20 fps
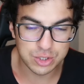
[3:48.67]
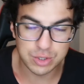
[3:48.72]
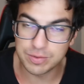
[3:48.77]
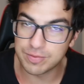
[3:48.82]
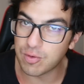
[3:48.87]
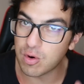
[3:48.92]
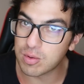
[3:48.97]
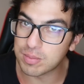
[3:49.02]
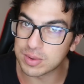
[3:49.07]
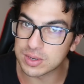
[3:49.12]

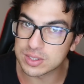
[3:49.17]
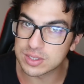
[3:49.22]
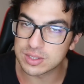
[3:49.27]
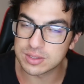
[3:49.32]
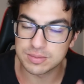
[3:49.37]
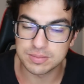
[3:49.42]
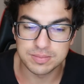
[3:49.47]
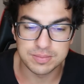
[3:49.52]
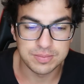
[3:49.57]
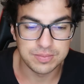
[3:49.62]
Two
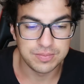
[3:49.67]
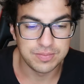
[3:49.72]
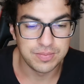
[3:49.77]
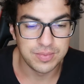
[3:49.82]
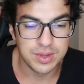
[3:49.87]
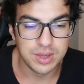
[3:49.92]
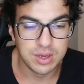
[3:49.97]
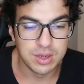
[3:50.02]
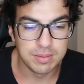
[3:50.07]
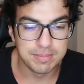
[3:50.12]
formers.
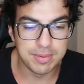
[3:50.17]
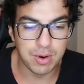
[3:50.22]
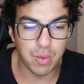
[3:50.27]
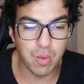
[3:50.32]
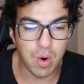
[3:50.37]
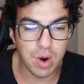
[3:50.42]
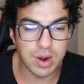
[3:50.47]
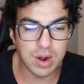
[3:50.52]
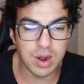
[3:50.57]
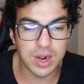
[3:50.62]

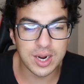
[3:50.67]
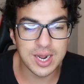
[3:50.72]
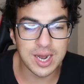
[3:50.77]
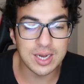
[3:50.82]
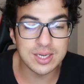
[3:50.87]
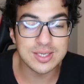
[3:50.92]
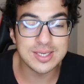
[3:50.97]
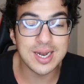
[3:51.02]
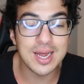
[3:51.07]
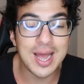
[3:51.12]
But Warnock
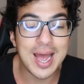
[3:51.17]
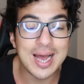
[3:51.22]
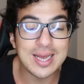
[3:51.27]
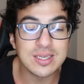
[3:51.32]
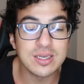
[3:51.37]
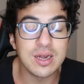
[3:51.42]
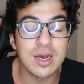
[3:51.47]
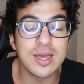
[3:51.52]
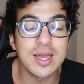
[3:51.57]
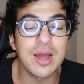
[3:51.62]
has,
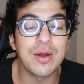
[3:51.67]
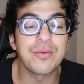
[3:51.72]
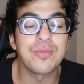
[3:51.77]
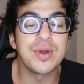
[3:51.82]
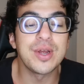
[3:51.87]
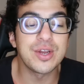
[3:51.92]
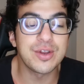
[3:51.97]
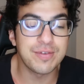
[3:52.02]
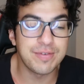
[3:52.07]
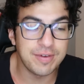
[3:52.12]
has not
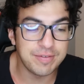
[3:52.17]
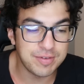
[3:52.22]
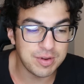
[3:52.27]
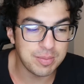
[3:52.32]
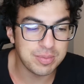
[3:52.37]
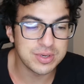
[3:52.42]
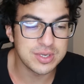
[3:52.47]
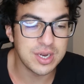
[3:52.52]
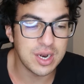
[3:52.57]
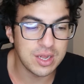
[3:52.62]
yet reached
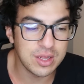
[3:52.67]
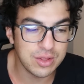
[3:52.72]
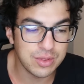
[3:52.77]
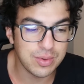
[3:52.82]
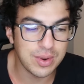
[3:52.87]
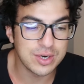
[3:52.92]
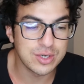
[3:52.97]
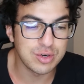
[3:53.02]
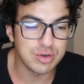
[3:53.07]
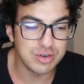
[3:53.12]
50% of
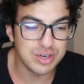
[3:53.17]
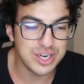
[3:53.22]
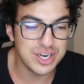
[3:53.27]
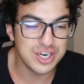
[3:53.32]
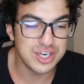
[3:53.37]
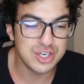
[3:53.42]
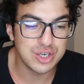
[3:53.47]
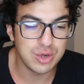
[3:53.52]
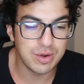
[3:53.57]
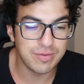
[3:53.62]
the threshold
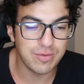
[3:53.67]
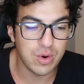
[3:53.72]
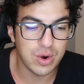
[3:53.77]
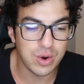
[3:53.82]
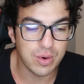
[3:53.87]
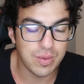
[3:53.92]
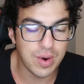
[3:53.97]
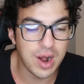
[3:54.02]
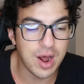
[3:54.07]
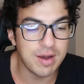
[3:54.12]
needed to
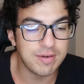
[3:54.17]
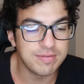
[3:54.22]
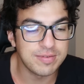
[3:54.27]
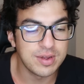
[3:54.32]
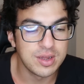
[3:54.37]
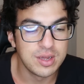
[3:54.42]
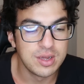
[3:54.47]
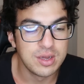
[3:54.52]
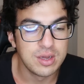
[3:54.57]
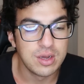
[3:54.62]
avoid a
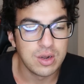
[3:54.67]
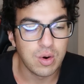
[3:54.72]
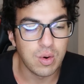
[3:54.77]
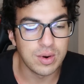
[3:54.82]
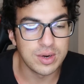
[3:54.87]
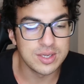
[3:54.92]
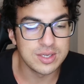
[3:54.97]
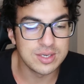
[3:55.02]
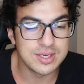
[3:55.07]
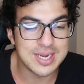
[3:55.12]
runoff,
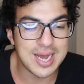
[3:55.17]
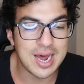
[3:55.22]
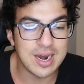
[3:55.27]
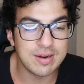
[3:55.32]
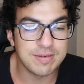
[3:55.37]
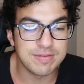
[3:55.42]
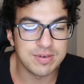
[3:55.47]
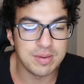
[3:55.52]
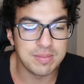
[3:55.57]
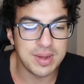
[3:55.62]
according to
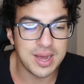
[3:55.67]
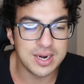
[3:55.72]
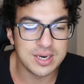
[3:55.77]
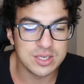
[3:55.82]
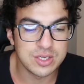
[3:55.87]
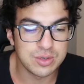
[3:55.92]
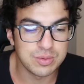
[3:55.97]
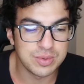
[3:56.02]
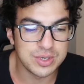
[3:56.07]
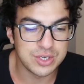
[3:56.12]
data from
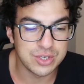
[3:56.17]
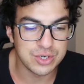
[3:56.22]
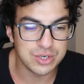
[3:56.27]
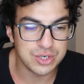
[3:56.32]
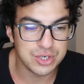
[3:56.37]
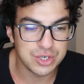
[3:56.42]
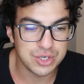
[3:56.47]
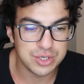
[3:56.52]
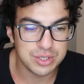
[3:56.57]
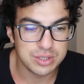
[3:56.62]
Edison
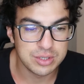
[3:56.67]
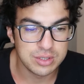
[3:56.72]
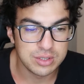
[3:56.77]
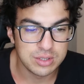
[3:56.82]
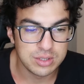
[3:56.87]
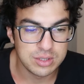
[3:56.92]
Research.